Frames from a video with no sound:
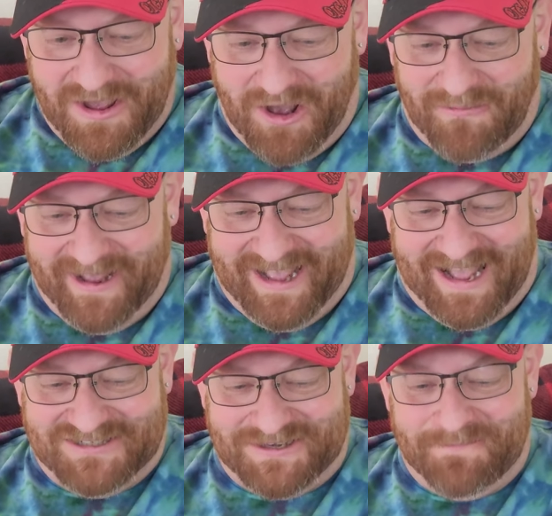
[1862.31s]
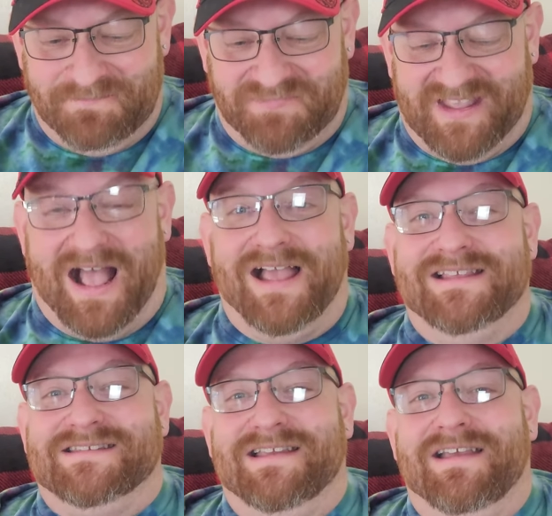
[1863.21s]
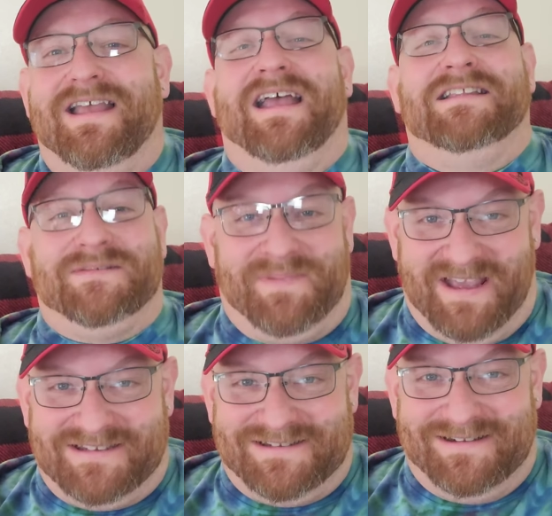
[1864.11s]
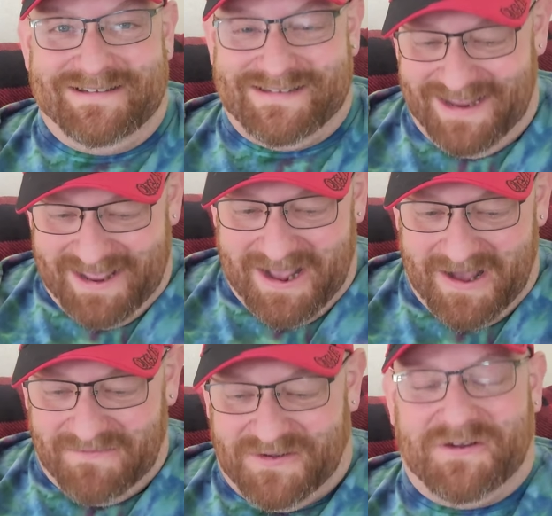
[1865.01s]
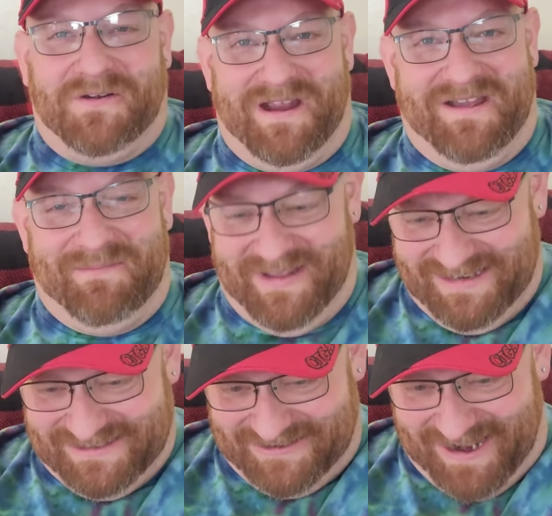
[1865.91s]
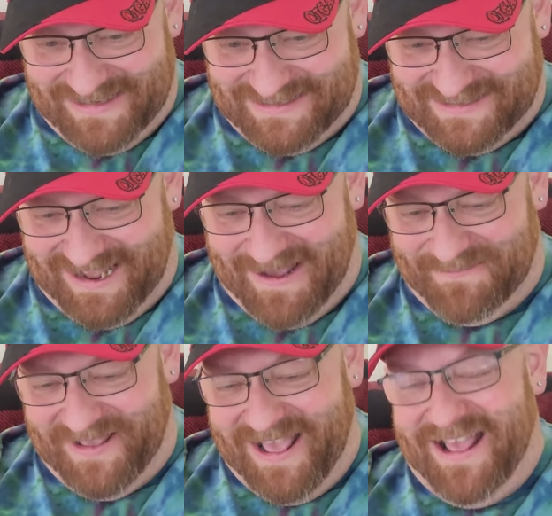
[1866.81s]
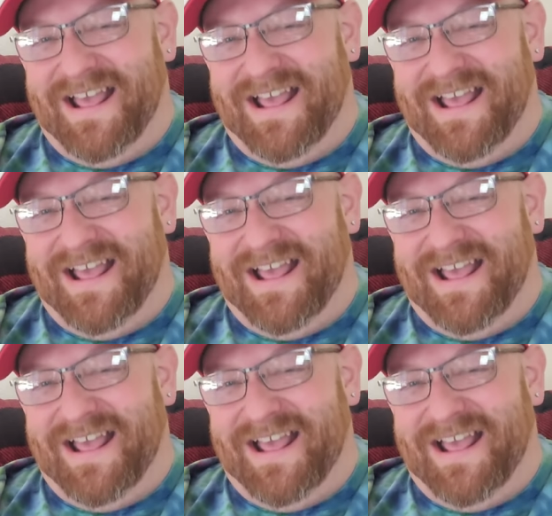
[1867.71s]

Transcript: Oh my gosh. Guys, it's pictures of Grim dressed up.